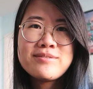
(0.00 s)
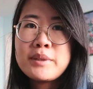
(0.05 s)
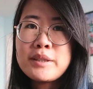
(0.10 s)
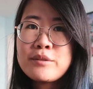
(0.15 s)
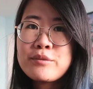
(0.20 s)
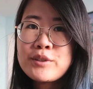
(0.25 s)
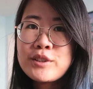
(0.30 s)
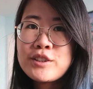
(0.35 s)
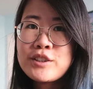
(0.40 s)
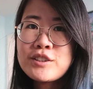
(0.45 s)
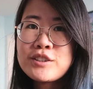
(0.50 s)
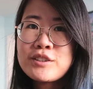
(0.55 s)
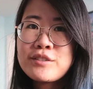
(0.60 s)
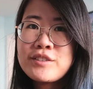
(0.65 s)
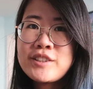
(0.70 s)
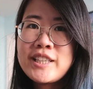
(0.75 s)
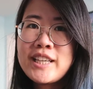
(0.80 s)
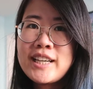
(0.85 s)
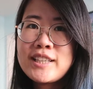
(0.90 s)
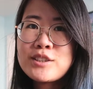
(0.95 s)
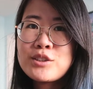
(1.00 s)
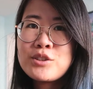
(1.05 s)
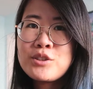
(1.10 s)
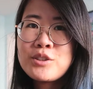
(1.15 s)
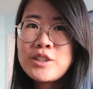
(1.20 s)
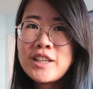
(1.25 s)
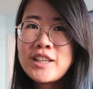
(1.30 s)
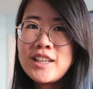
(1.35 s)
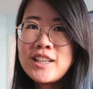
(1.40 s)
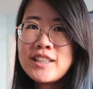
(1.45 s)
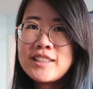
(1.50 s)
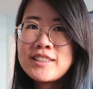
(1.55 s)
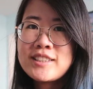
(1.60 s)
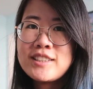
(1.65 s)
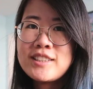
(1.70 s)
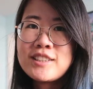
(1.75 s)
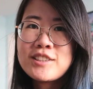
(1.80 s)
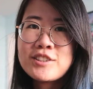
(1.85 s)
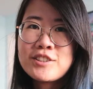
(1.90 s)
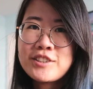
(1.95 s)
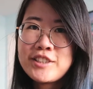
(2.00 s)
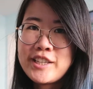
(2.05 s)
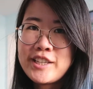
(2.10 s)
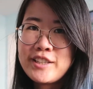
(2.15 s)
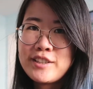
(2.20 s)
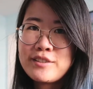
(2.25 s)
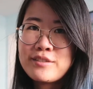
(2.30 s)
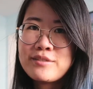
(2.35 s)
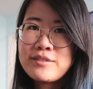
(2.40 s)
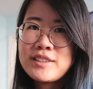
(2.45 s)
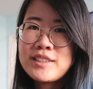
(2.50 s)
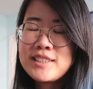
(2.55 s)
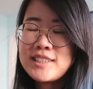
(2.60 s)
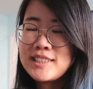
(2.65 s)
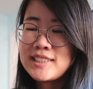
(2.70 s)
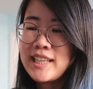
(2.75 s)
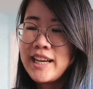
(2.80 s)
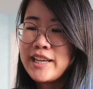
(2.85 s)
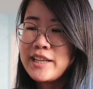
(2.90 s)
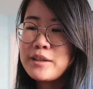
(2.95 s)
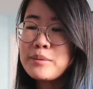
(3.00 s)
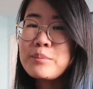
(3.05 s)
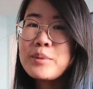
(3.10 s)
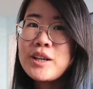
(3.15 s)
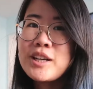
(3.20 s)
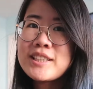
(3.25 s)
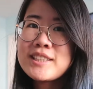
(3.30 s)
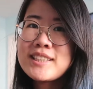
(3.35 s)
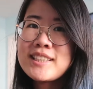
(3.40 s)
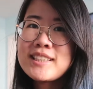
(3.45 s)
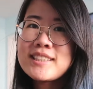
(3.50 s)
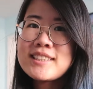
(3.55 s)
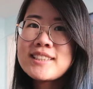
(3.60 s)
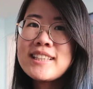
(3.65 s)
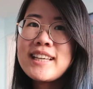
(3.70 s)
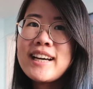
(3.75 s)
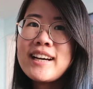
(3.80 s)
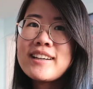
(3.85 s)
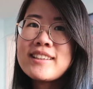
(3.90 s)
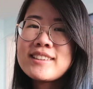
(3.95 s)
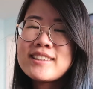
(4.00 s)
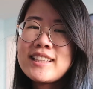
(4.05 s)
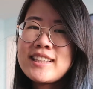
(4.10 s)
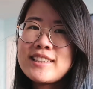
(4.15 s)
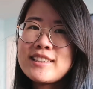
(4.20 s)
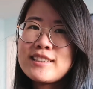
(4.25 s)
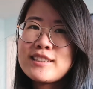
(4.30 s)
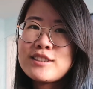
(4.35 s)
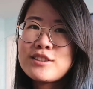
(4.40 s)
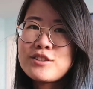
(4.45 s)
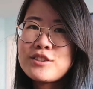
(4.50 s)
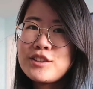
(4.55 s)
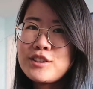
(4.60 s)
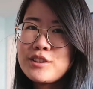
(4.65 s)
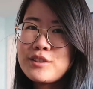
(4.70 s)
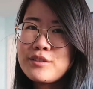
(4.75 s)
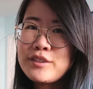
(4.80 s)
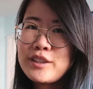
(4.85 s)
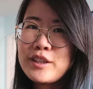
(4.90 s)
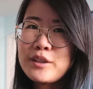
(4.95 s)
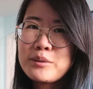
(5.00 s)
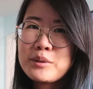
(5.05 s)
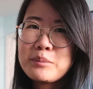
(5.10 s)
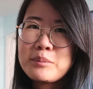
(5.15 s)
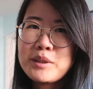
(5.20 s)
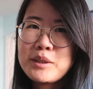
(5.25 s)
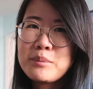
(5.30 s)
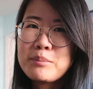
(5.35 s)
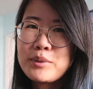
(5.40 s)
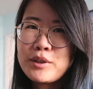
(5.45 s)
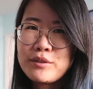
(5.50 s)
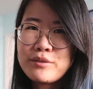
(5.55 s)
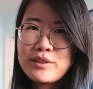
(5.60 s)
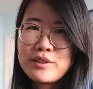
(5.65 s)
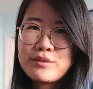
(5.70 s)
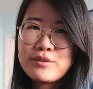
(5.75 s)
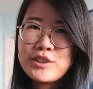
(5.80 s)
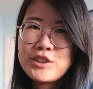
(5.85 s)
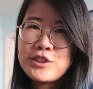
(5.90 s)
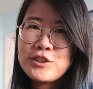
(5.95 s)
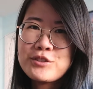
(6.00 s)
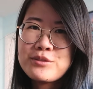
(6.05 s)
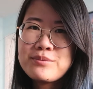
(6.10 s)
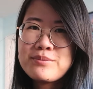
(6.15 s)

But for those of you guys who are on the creative designing process now, then the studio vlog will be perfect for you.